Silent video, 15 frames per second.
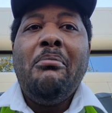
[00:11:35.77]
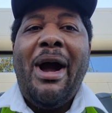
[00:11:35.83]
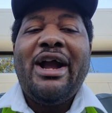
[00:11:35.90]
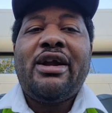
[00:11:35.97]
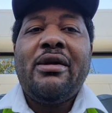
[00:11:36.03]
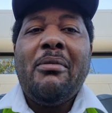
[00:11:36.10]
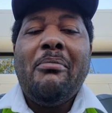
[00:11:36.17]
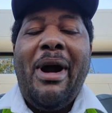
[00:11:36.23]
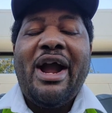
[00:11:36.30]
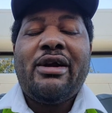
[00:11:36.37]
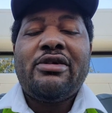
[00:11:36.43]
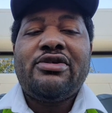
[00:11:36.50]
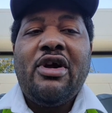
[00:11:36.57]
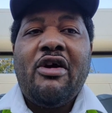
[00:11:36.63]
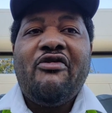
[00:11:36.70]

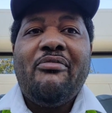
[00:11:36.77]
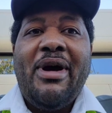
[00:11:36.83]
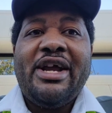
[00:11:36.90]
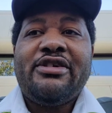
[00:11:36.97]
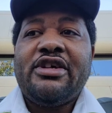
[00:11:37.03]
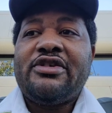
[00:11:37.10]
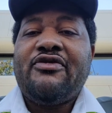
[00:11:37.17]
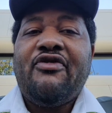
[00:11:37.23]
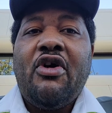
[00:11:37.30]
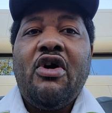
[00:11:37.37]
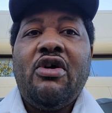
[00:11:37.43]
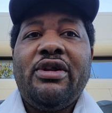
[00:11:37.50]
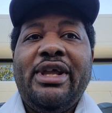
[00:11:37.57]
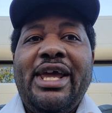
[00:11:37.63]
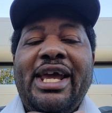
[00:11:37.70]
Microsoft might just
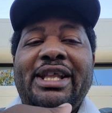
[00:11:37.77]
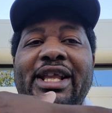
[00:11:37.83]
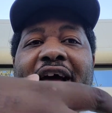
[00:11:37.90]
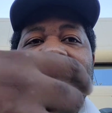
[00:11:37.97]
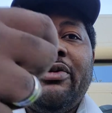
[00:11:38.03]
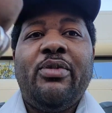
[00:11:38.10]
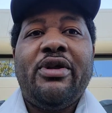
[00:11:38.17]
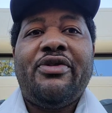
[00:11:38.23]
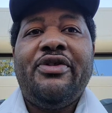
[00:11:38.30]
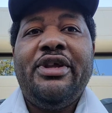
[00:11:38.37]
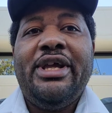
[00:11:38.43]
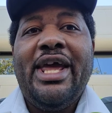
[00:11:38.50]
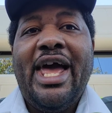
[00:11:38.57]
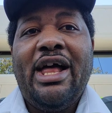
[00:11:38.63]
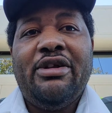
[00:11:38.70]
fall in line with
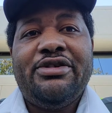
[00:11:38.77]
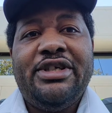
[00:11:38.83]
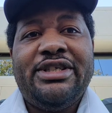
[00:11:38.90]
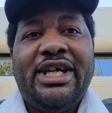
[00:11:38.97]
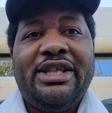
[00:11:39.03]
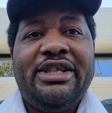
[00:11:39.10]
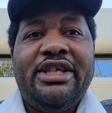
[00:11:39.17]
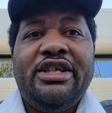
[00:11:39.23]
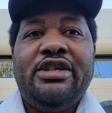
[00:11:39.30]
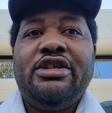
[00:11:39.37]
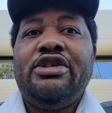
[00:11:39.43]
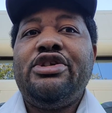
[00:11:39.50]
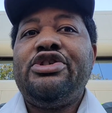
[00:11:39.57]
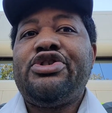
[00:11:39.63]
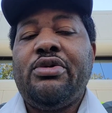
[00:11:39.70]
the LGs and the
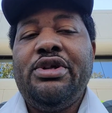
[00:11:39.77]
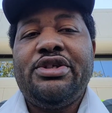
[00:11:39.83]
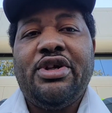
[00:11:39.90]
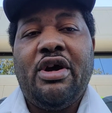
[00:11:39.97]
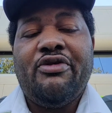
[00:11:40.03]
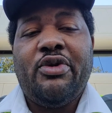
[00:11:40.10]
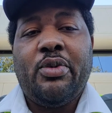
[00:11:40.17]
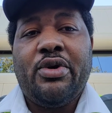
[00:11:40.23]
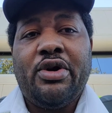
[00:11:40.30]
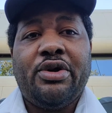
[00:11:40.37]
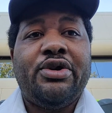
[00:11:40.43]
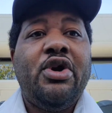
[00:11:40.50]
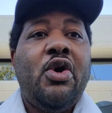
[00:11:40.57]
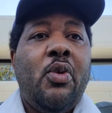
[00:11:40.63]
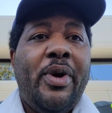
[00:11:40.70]
Sonys of the
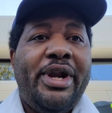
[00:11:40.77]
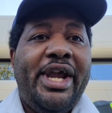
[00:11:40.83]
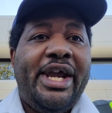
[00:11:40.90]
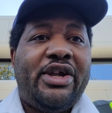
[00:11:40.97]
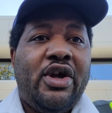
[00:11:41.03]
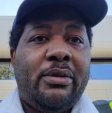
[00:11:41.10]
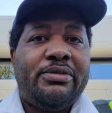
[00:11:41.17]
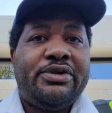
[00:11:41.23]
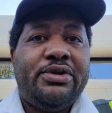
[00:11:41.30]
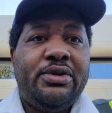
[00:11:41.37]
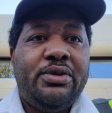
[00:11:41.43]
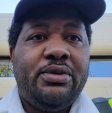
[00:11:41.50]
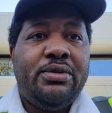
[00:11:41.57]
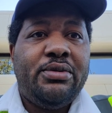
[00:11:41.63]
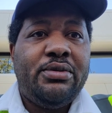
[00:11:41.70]
world when it comes
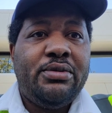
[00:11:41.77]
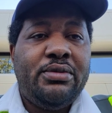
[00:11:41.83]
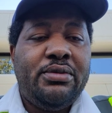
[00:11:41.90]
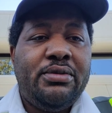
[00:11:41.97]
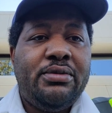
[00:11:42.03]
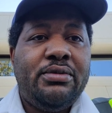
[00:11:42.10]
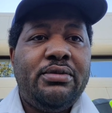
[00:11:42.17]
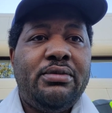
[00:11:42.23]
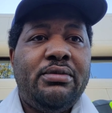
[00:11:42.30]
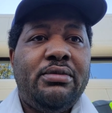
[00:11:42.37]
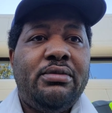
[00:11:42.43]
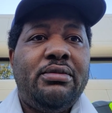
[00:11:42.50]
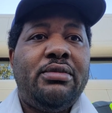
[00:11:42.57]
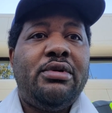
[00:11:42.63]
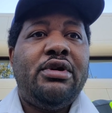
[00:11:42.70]
to
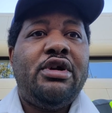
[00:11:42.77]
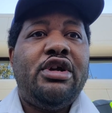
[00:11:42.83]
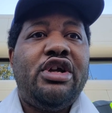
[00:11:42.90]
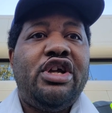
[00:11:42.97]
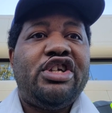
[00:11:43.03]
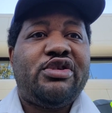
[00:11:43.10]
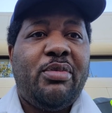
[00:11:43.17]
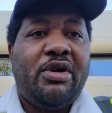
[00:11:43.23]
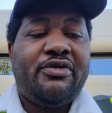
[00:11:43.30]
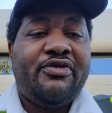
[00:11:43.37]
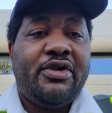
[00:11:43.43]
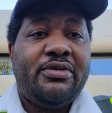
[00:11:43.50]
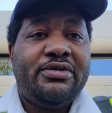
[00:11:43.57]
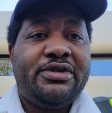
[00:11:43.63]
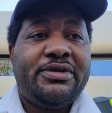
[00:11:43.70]

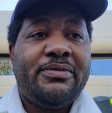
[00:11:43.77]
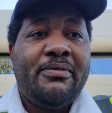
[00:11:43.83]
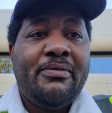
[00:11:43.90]
smartphones.